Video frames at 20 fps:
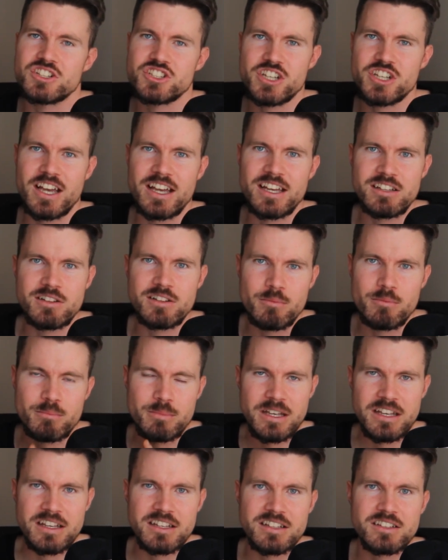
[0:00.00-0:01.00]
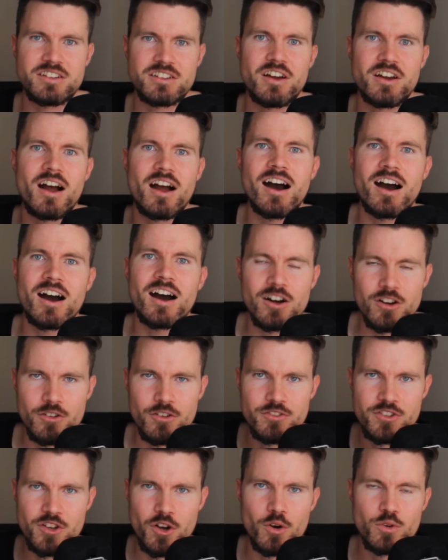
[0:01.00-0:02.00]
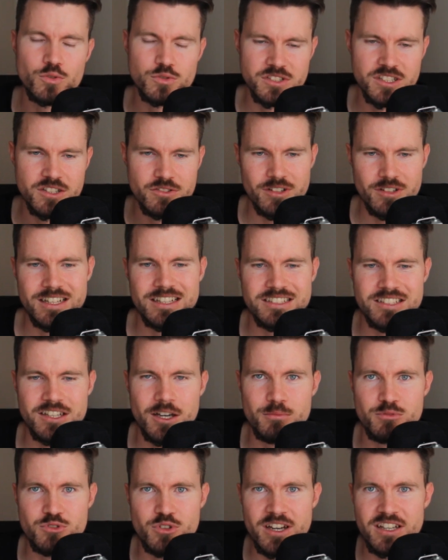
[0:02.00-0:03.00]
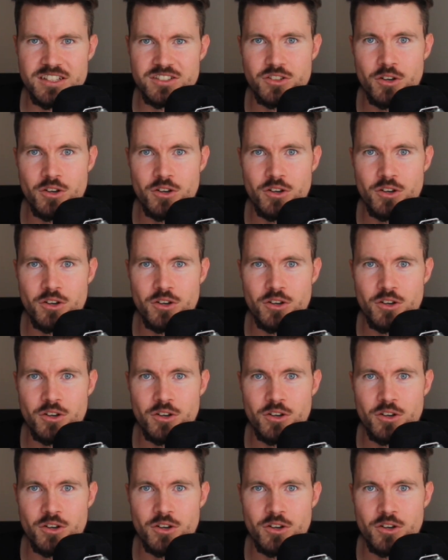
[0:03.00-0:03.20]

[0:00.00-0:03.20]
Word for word: chain being the heart of the whole Serenity upgrade.